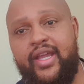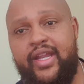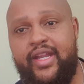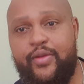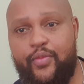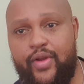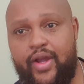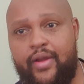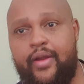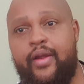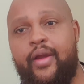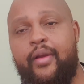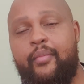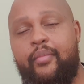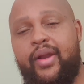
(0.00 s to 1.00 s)
anywhere.
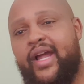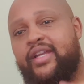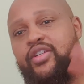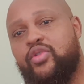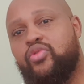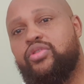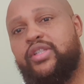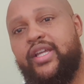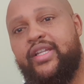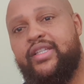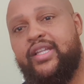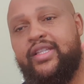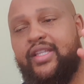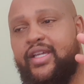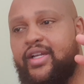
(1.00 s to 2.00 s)
But I do
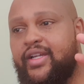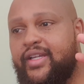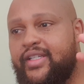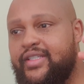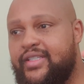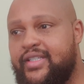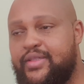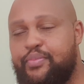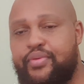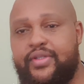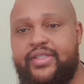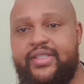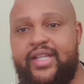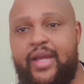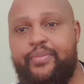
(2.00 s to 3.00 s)
think that there is this
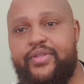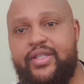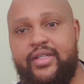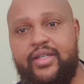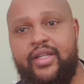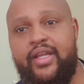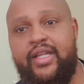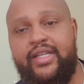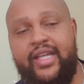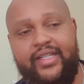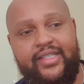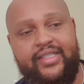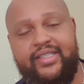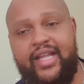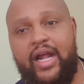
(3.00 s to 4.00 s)
perception
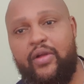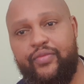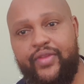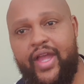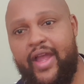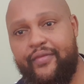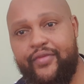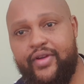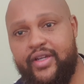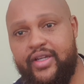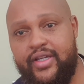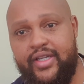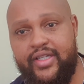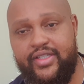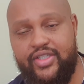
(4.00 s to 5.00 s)
that South
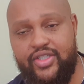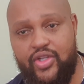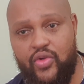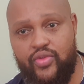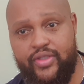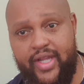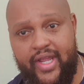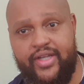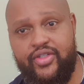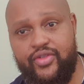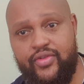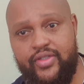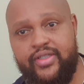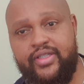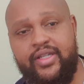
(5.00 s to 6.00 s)
Africa is so
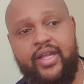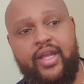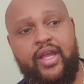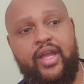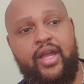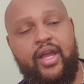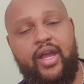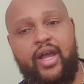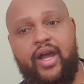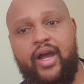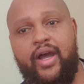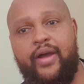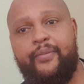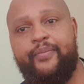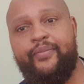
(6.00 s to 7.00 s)
dangerous.
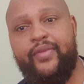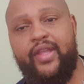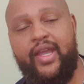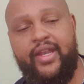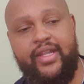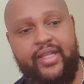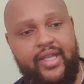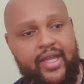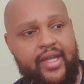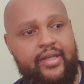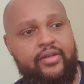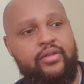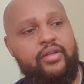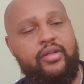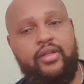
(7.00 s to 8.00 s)
And
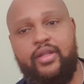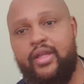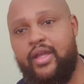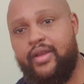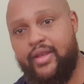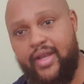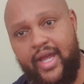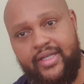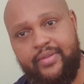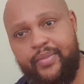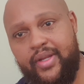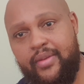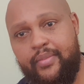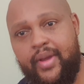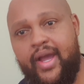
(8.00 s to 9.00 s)
again, not to
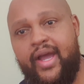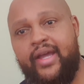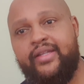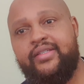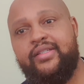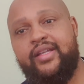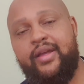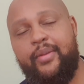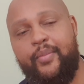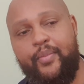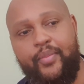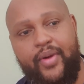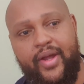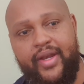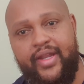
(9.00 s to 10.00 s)
minimize,
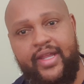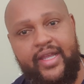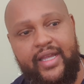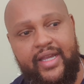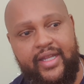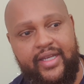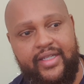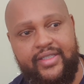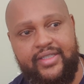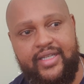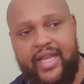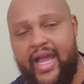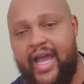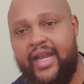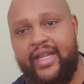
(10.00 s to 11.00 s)
but it is
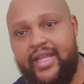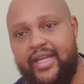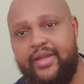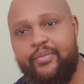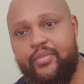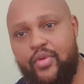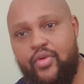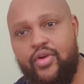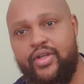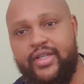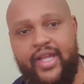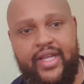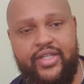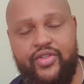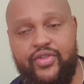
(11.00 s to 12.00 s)
not any more
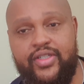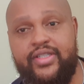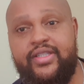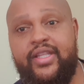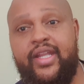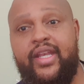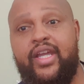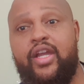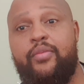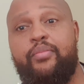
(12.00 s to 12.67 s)
dangerous than the